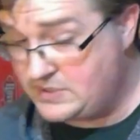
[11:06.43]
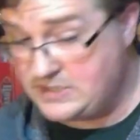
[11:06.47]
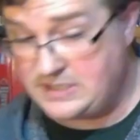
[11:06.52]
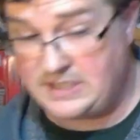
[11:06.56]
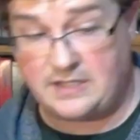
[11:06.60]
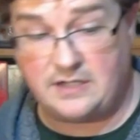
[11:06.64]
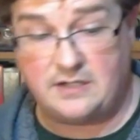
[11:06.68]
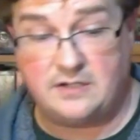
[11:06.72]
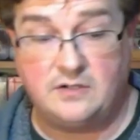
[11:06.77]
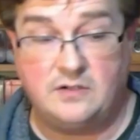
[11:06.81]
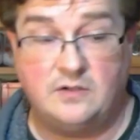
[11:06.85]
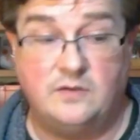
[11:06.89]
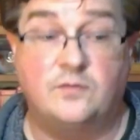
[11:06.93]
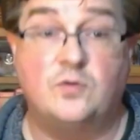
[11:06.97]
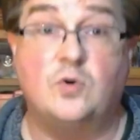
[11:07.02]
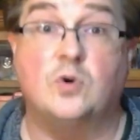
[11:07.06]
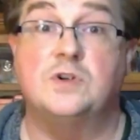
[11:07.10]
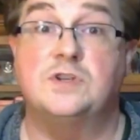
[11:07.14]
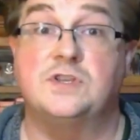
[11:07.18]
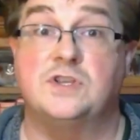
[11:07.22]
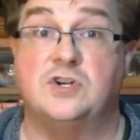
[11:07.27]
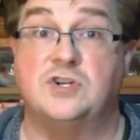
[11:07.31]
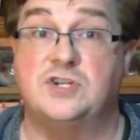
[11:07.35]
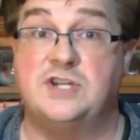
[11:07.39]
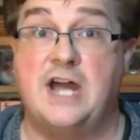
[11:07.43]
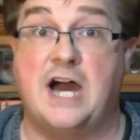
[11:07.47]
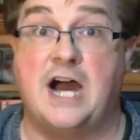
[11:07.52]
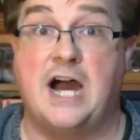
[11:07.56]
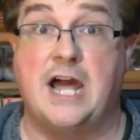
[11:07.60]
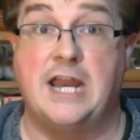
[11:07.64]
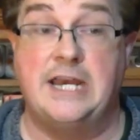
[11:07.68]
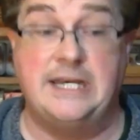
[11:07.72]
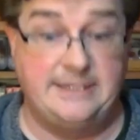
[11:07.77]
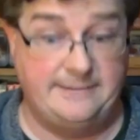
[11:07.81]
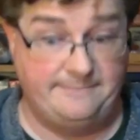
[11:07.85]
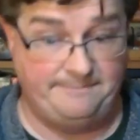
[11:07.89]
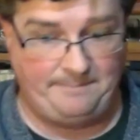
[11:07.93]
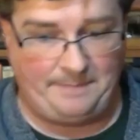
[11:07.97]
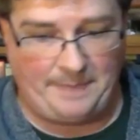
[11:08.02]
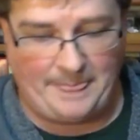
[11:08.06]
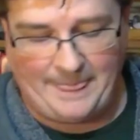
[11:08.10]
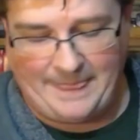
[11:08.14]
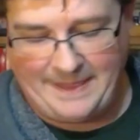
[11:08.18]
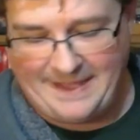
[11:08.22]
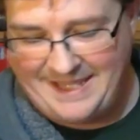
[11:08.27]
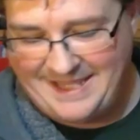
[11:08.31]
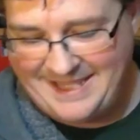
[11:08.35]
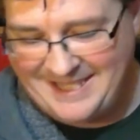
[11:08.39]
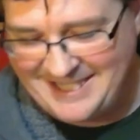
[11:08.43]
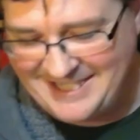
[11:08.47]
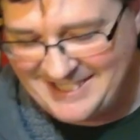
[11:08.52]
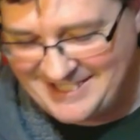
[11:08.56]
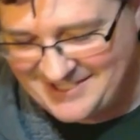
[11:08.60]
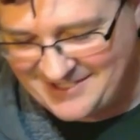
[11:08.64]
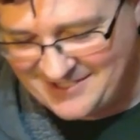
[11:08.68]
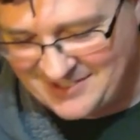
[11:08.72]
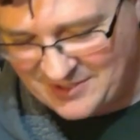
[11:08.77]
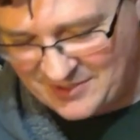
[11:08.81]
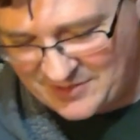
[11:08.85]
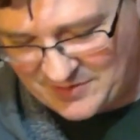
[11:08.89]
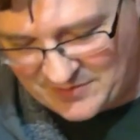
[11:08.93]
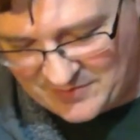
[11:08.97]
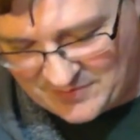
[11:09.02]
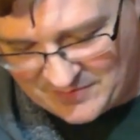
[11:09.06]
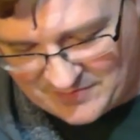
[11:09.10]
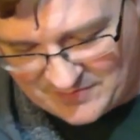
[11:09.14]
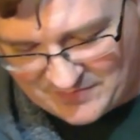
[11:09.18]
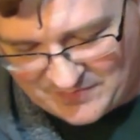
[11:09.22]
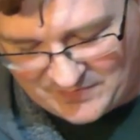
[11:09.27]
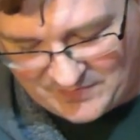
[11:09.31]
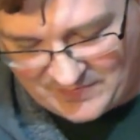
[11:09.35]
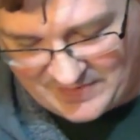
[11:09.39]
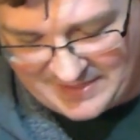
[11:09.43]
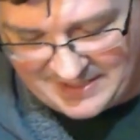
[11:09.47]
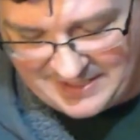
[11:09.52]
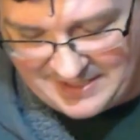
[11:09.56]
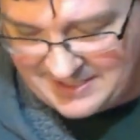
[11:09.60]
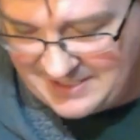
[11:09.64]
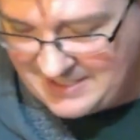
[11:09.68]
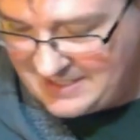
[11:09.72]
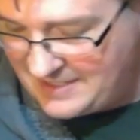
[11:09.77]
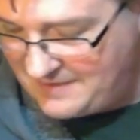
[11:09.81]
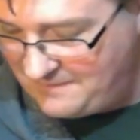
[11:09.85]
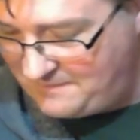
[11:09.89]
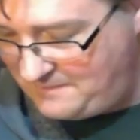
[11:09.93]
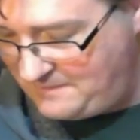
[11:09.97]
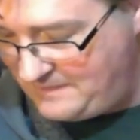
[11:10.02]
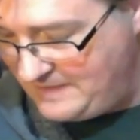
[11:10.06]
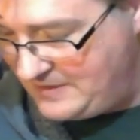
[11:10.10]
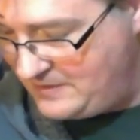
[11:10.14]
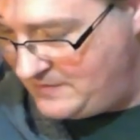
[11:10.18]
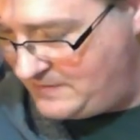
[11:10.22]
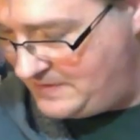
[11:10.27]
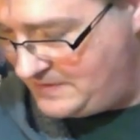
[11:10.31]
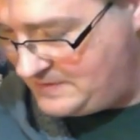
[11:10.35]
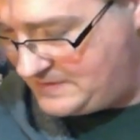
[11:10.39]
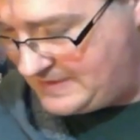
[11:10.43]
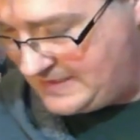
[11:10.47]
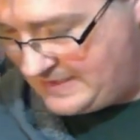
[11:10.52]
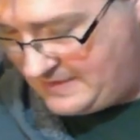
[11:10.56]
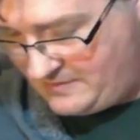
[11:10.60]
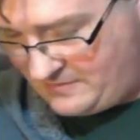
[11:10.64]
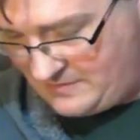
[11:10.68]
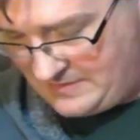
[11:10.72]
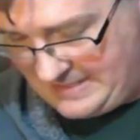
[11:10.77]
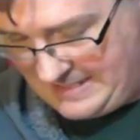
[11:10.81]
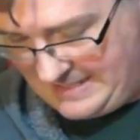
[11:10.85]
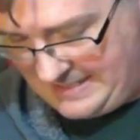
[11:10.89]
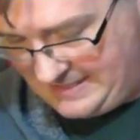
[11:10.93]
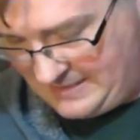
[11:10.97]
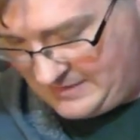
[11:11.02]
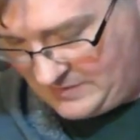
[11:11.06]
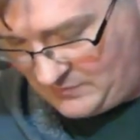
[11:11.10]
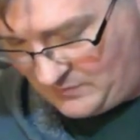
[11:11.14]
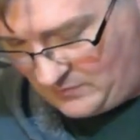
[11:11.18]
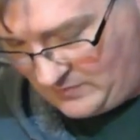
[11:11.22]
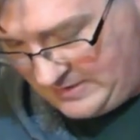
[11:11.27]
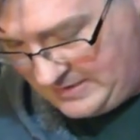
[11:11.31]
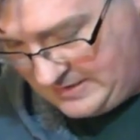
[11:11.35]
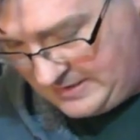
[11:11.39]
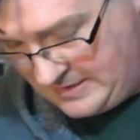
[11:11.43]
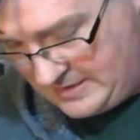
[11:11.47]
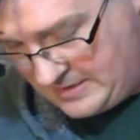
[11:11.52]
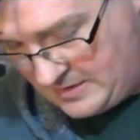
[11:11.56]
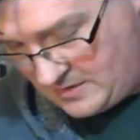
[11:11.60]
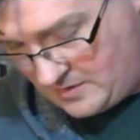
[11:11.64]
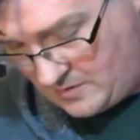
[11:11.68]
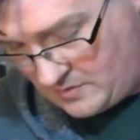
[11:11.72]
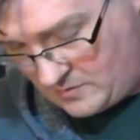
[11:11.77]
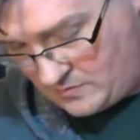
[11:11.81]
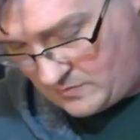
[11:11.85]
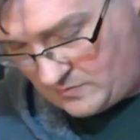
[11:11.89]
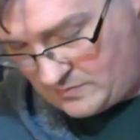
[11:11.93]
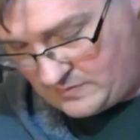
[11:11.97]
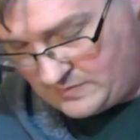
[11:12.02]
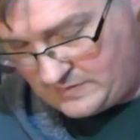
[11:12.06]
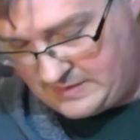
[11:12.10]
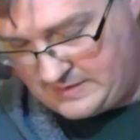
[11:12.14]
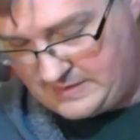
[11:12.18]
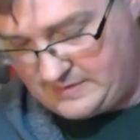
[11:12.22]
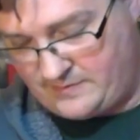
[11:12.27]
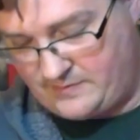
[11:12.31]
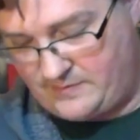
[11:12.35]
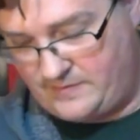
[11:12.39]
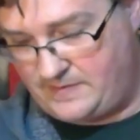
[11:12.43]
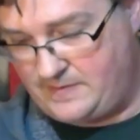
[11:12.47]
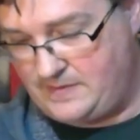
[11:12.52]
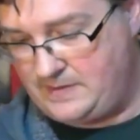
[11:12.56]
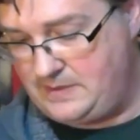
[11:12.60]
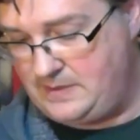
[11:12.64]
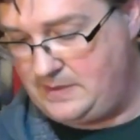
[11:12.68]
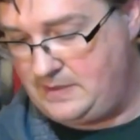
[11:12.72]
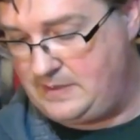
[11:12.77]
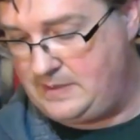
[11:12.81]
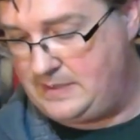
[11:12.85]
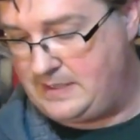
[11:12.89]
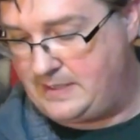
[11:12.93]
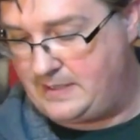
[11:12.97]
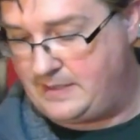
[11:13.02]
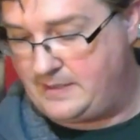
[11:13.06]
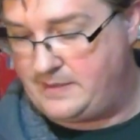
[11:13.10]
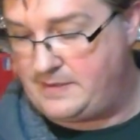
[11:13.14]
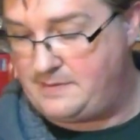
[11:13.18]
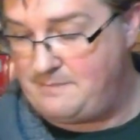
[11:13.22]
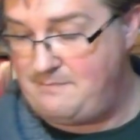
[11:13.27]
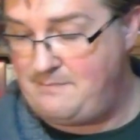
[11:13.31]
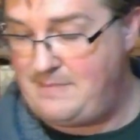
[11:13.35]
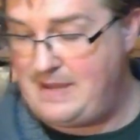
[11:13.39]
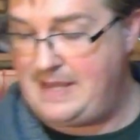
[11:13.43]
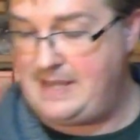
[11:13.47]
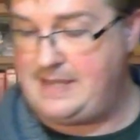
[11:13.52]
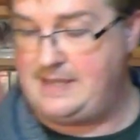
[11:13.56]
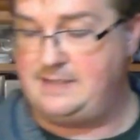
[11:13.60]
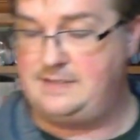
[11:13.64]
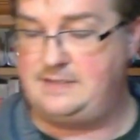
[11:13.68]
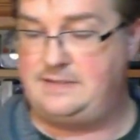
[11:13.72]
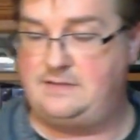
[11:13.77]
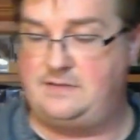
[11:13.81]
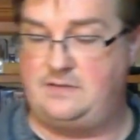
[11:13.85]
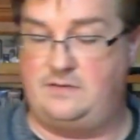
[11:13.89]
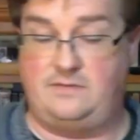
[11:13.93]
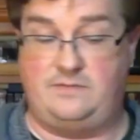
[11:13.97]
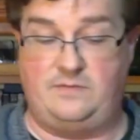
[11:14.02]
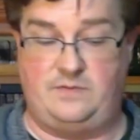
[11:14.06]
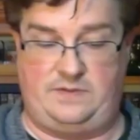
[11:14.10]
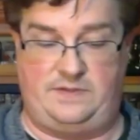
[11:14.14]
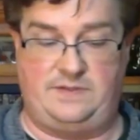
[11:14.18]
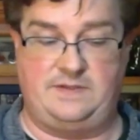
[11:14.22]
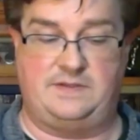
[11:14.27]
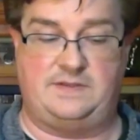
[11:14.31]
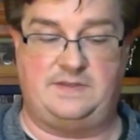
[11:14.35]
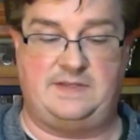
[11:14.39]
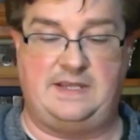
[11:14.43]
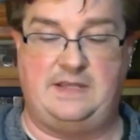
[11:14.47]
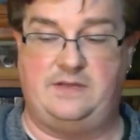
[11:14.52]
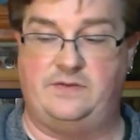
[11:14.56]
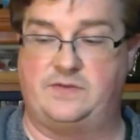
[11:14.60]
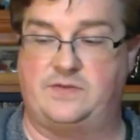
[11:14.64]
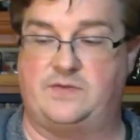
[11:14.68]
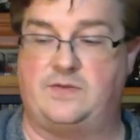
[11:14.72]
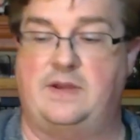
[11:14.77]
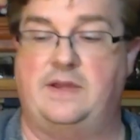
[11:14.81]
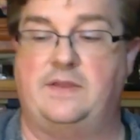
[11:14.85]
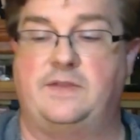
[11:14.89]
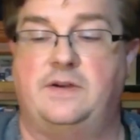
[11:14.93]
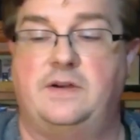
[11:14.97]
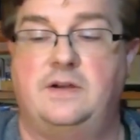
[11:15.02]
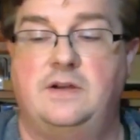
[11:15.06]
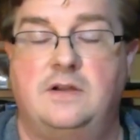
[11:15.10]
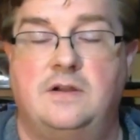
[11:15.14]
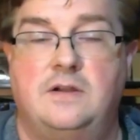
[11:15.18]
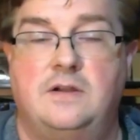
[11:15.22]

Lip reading: of course there's not. So we're gonna kind of figure this out as we go. Now the masts, or the sails rather,